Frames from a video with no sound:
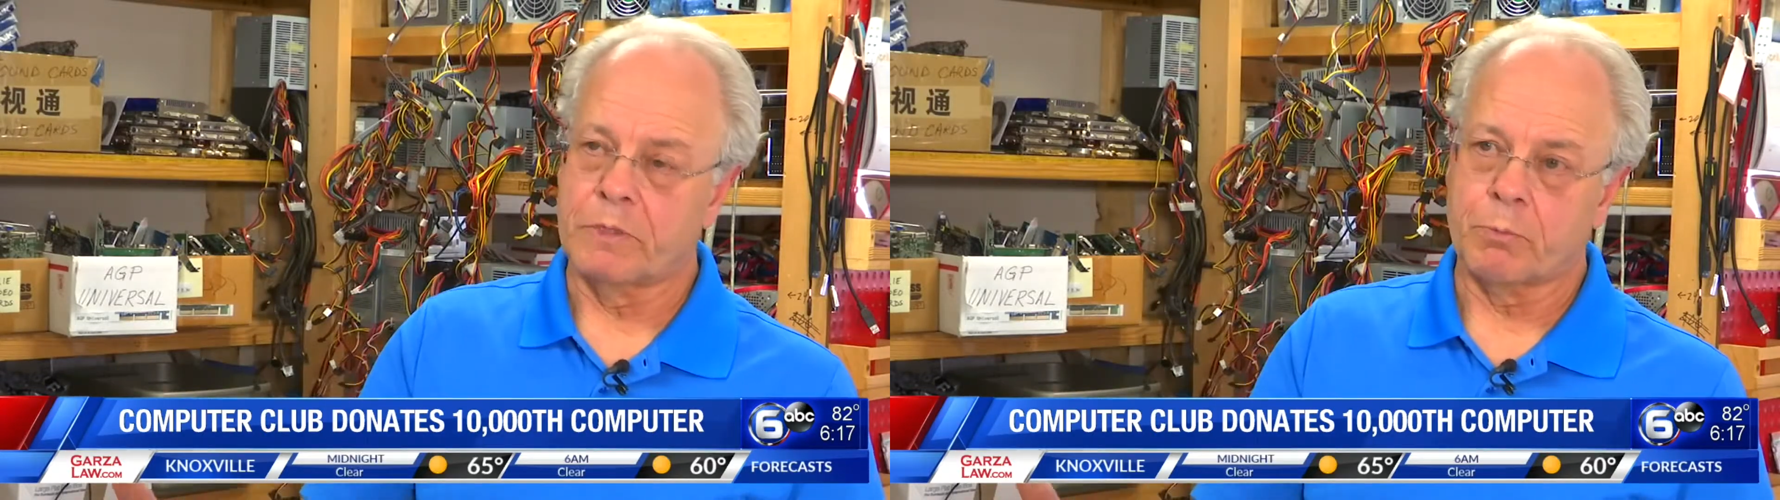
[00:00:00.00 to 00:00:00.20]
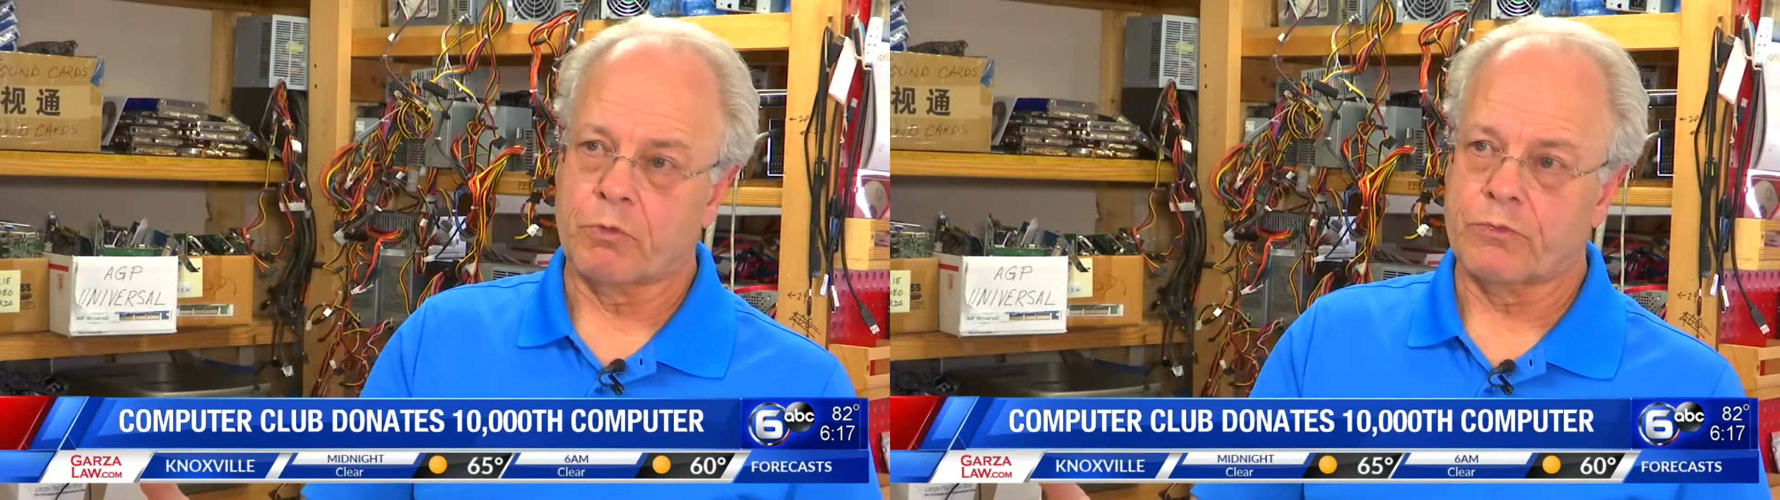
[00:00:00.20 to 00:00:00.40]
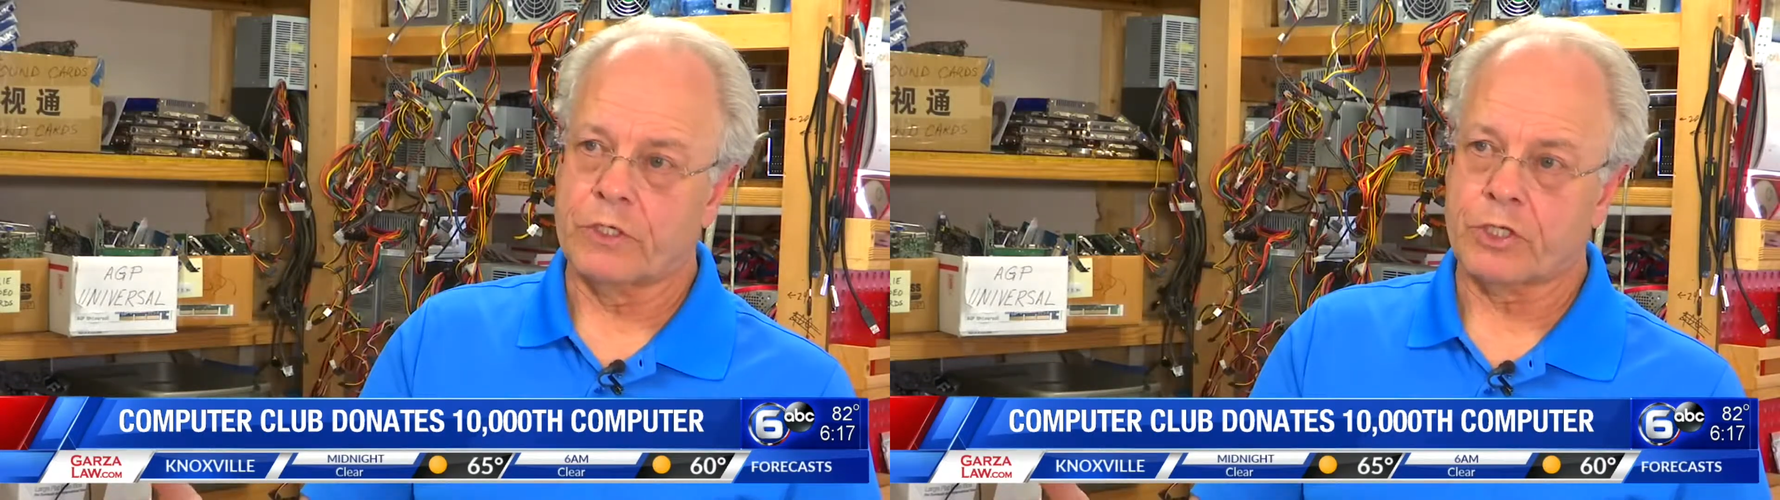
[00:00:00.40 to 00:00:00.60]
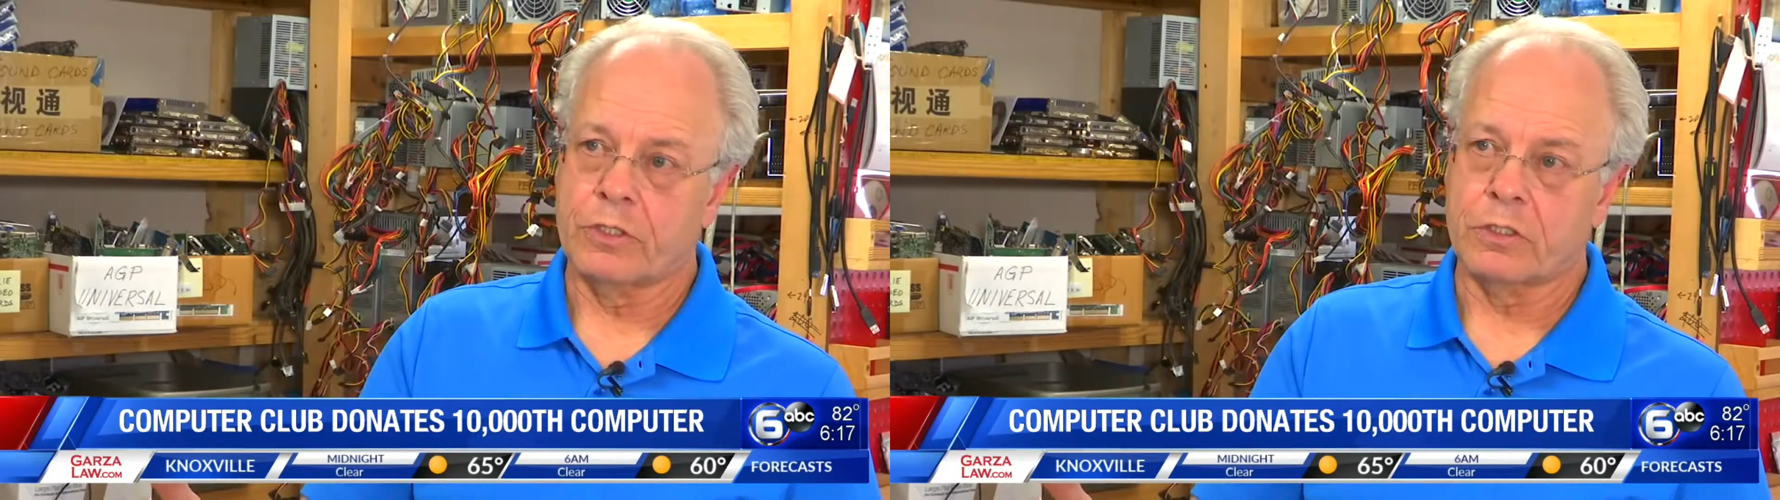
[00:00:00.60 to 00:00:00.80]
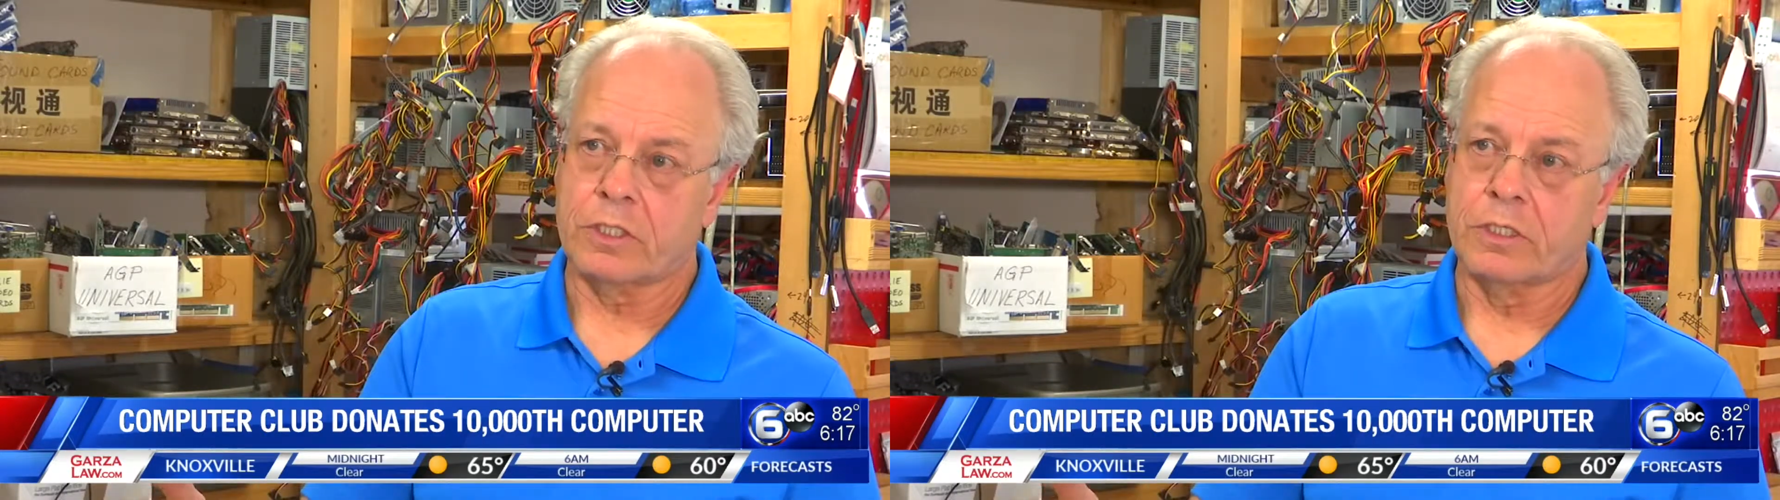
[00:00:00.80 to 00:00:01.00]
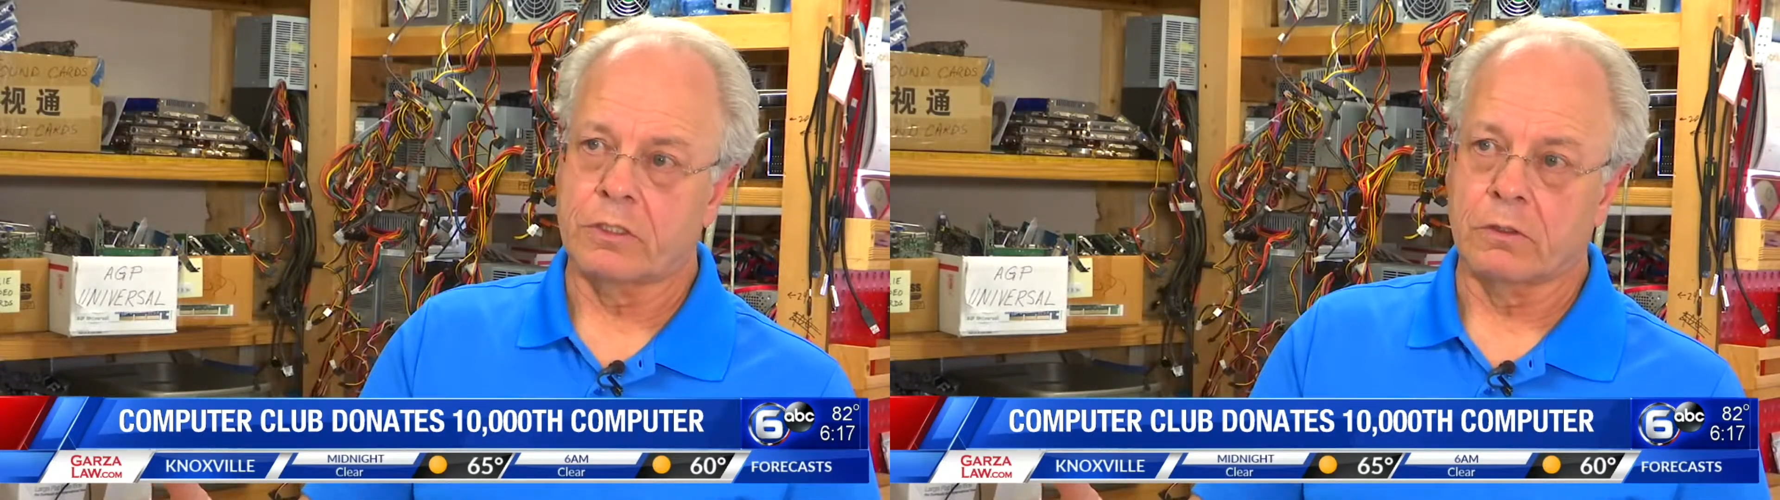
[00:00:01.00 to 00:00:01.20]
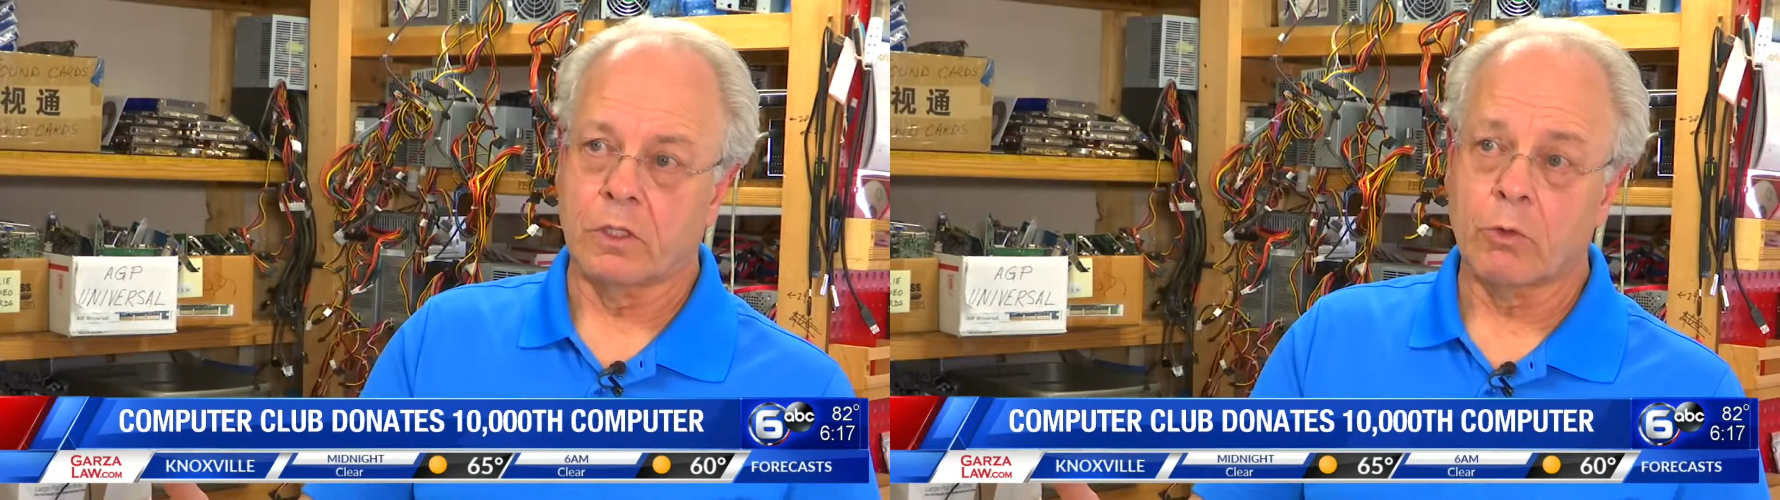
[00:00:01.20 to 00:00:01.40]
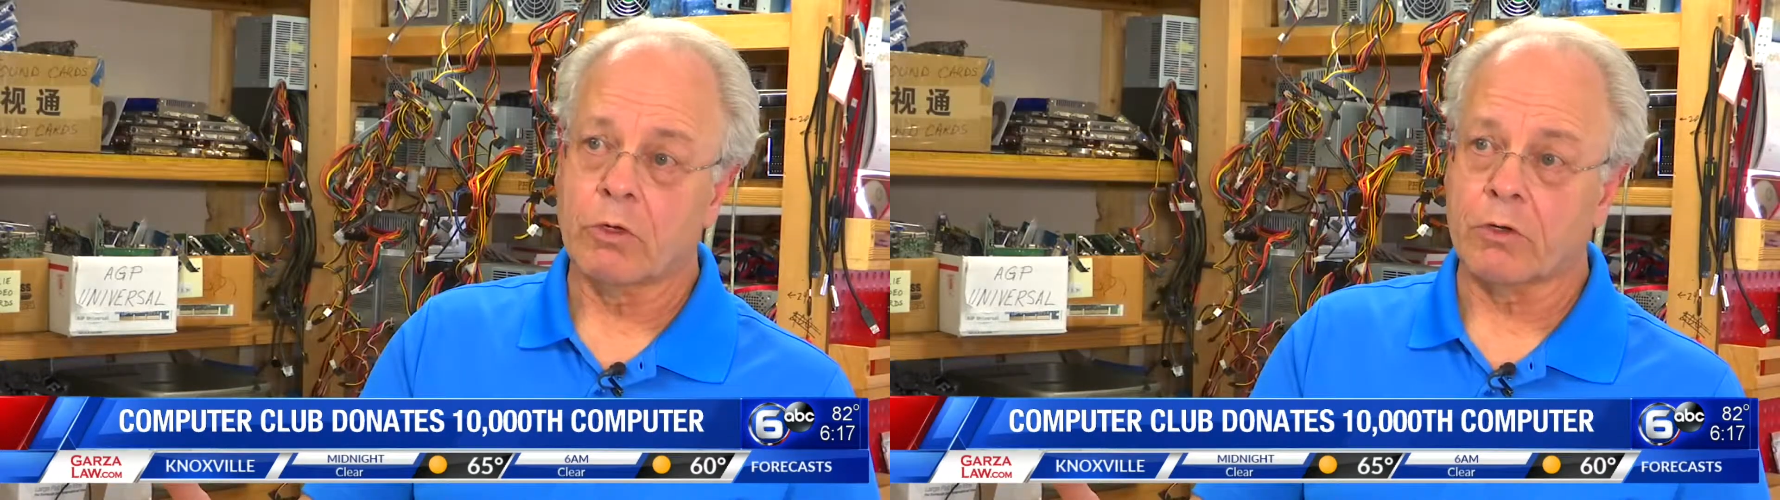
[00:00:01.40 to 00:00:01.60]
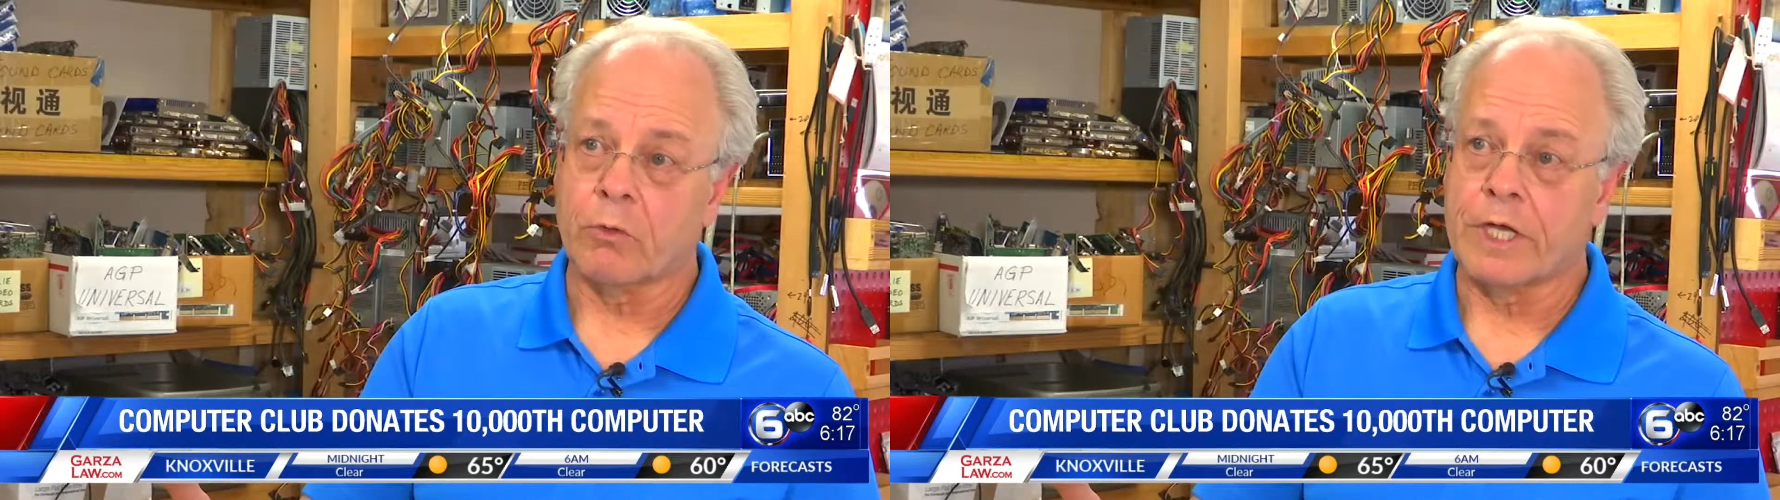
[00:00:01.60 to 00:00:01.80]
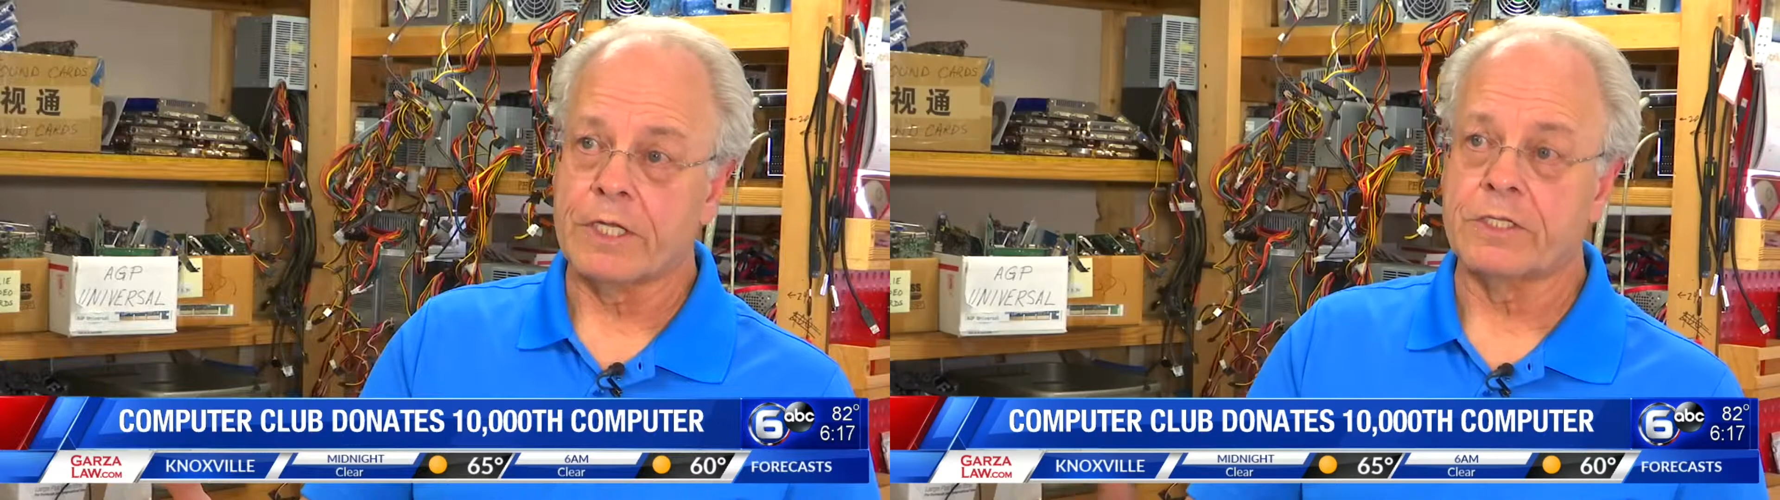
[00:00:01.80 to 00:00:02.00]
proficient in the lower
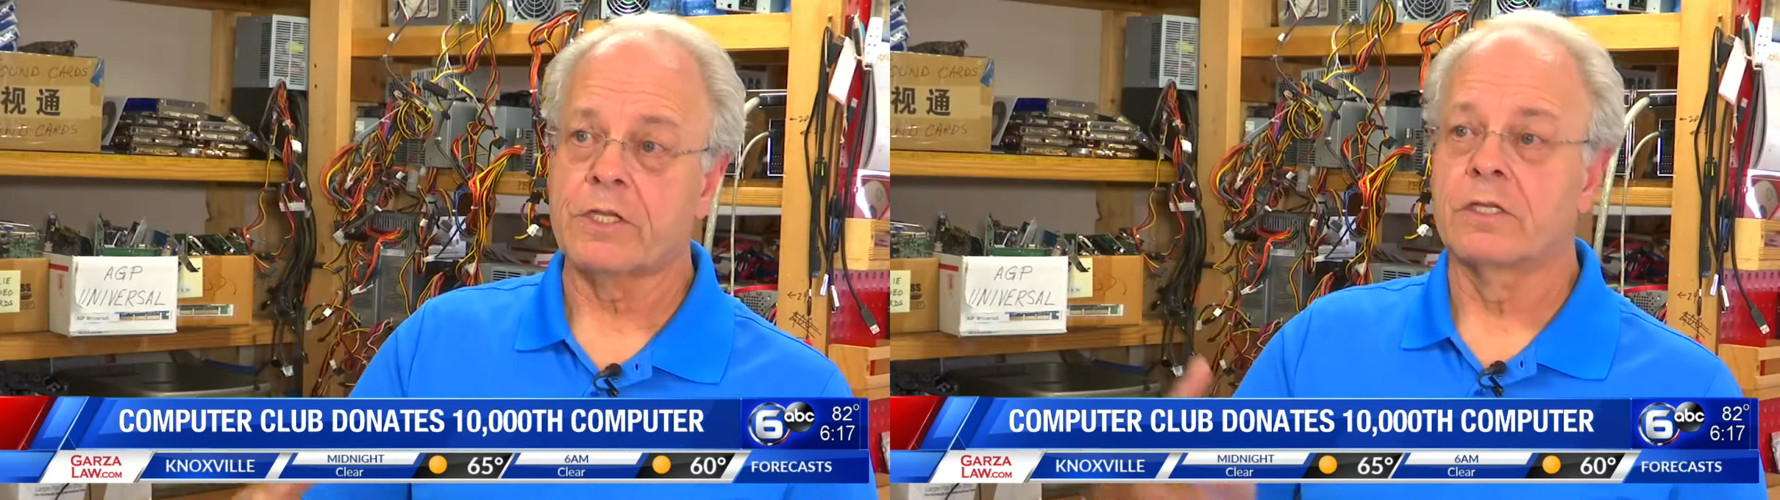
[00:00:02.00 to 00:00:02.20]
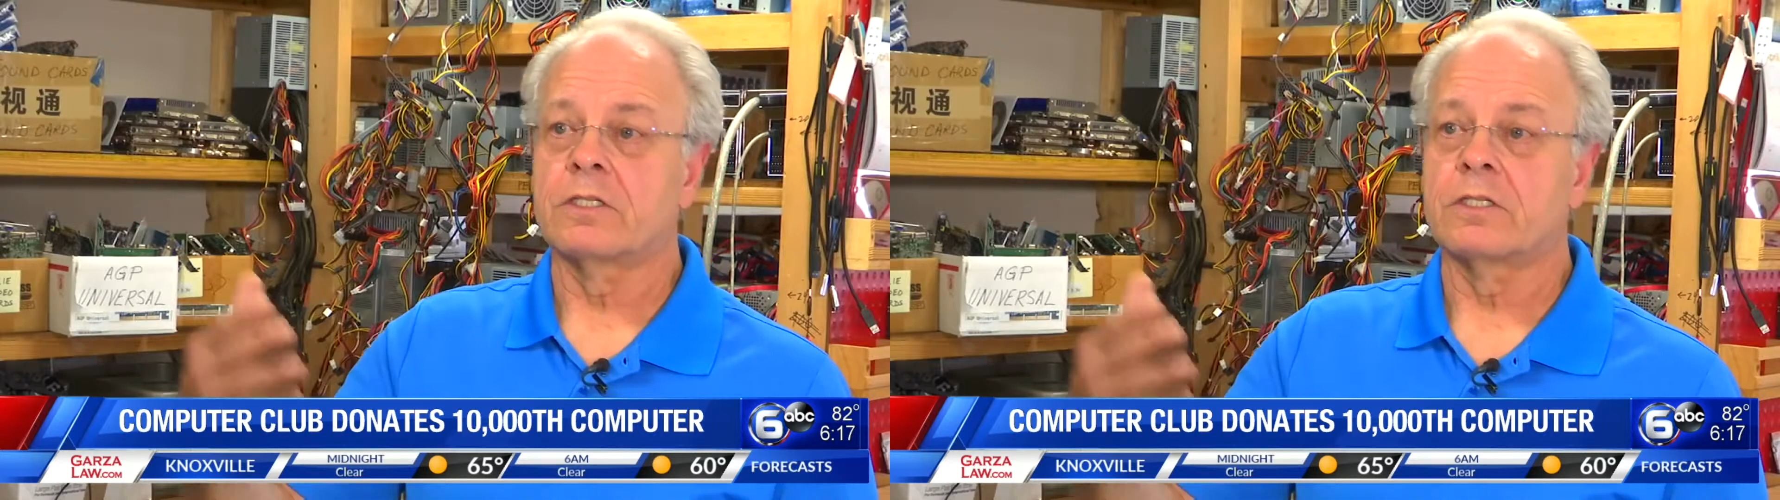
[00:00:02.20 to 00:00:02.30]
grades